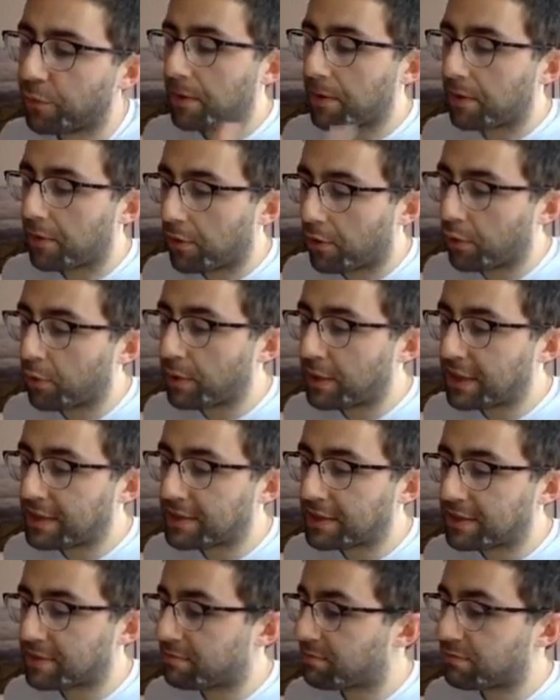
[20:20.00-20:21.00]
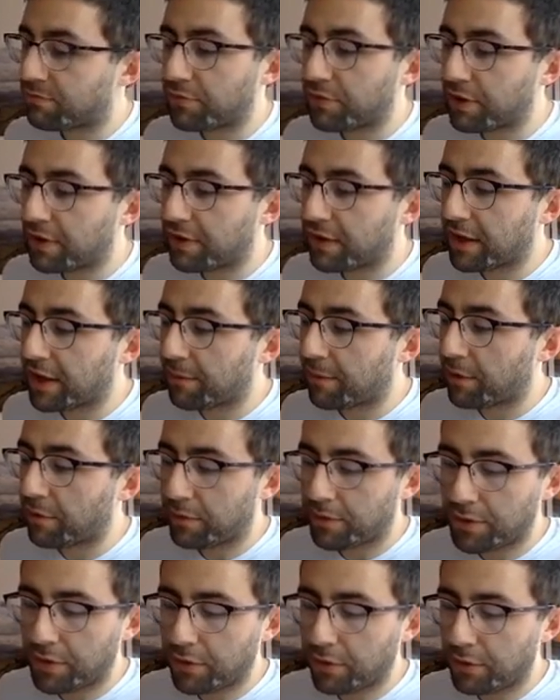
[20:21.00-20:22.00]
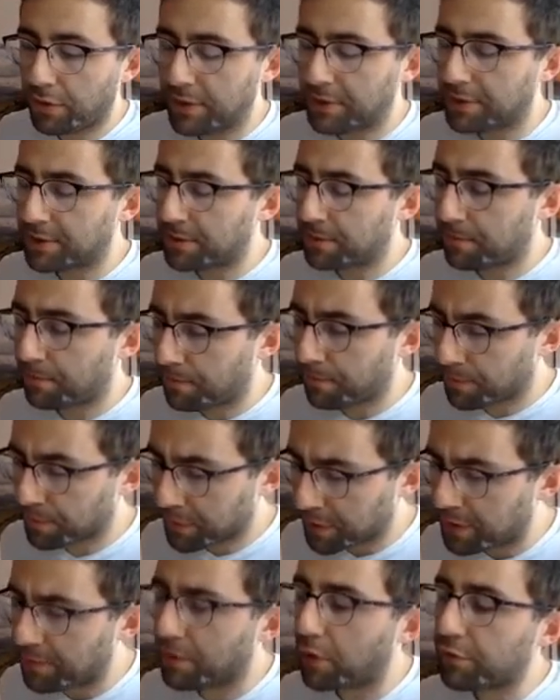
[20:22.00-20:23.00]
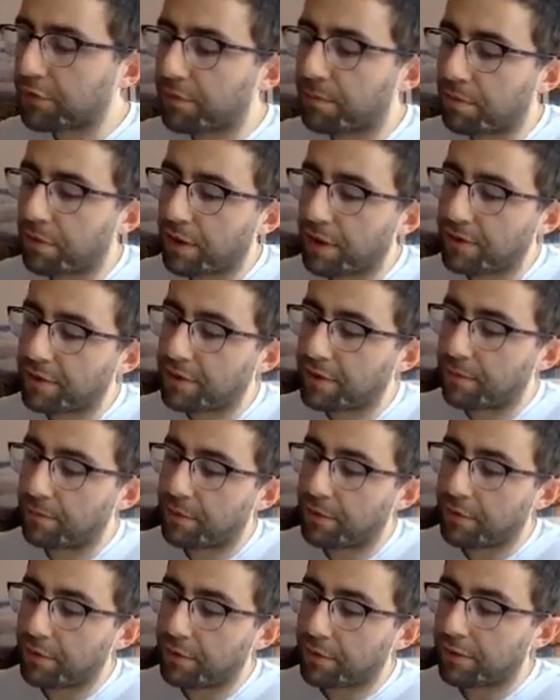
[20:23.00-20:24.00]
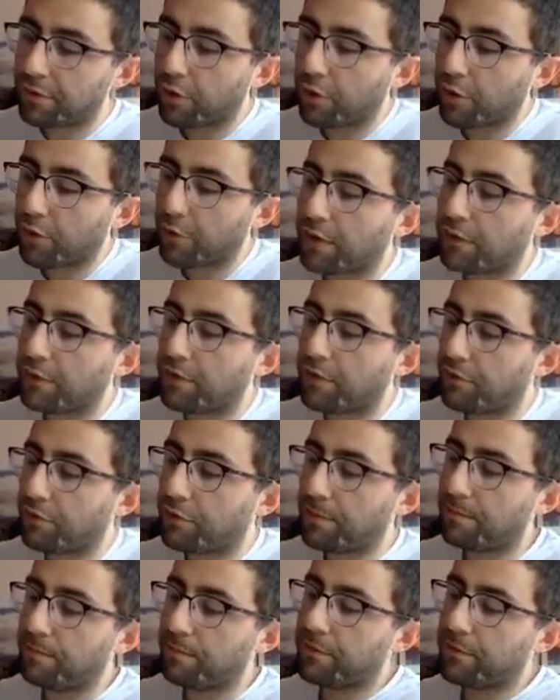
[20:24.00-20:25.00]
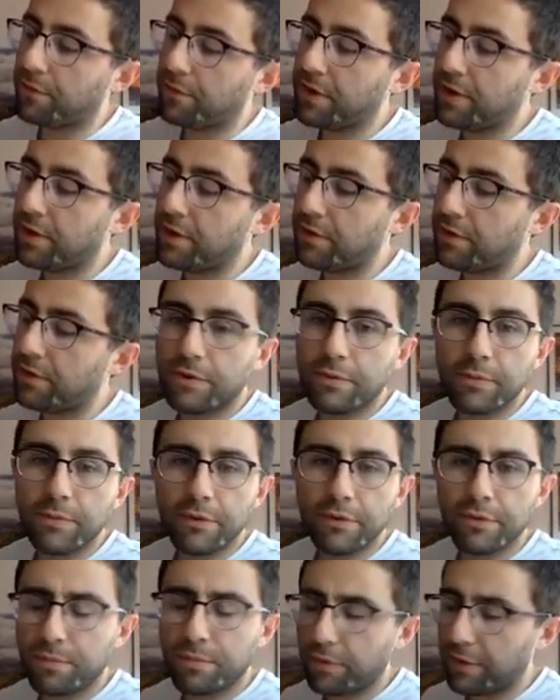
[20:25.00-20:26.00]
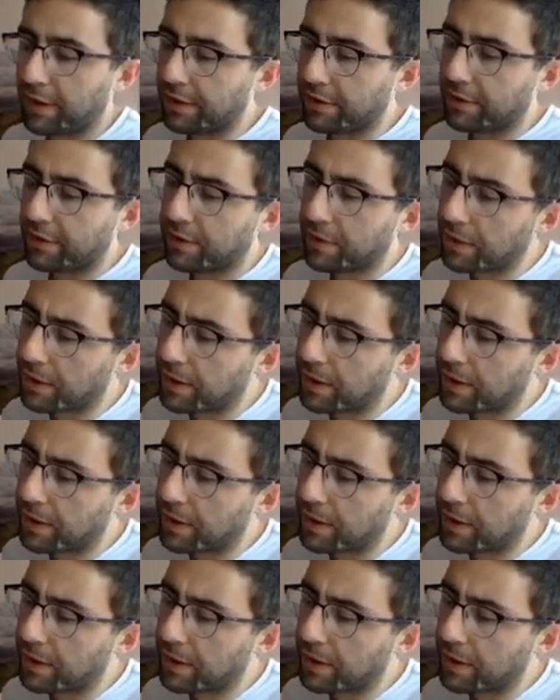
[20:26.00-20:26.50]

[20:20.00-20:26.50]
all we need to really think about and know is you multiply the number at the top the front. So here you're multiplying the